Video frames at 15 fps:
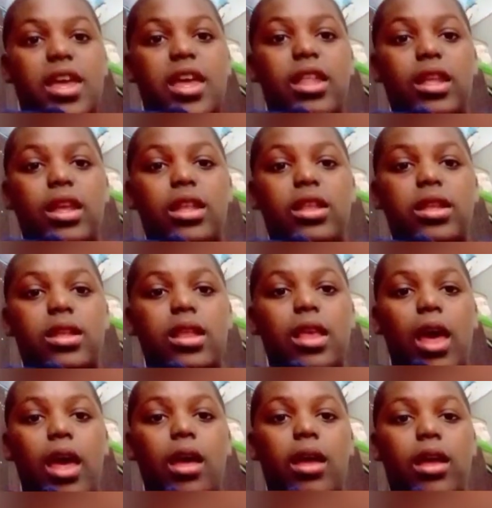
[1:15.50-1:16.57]
It's uh,
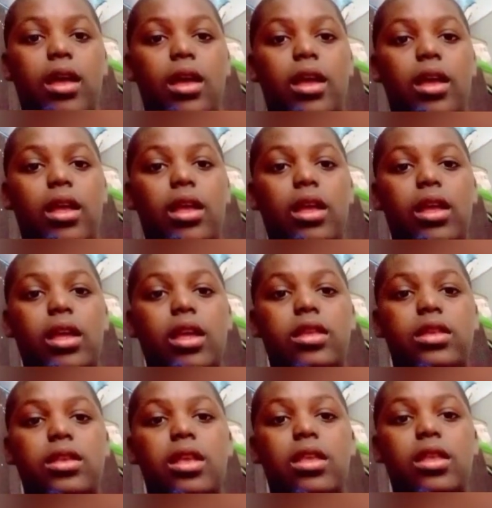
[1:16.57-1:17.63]
it's
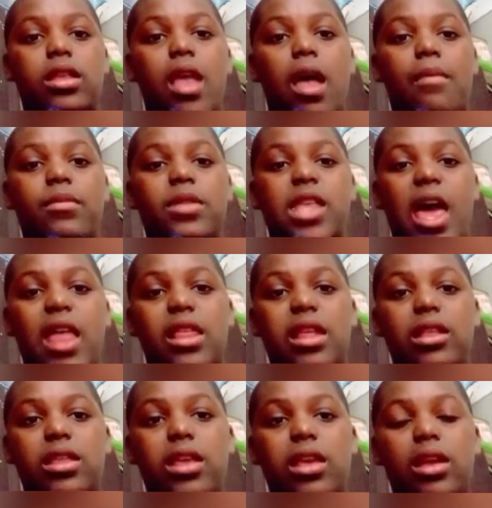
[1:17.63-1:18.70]
this um,
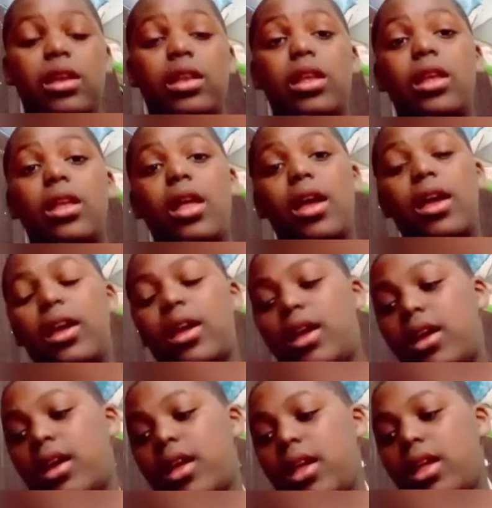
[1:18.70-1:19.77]
talented, like,
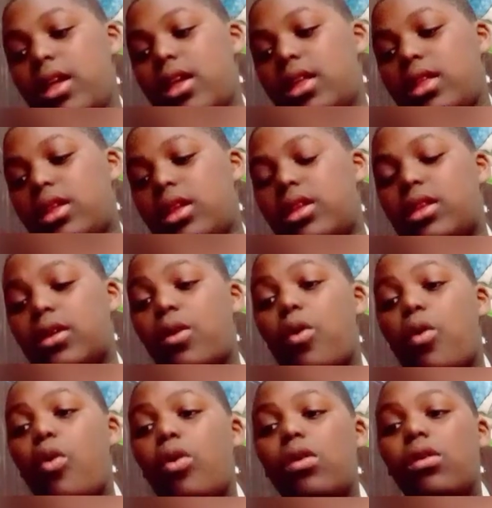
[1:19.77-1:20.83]
this
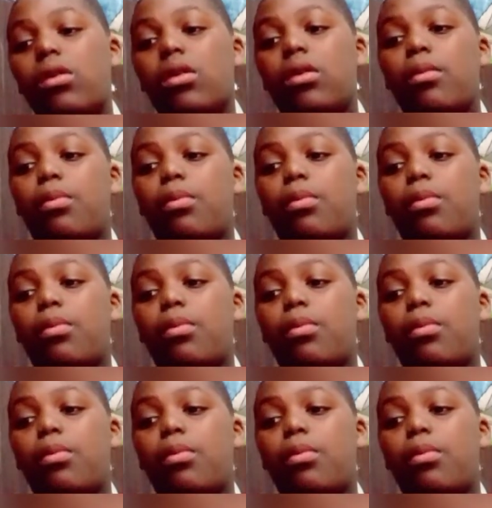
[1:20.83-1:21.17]
cool,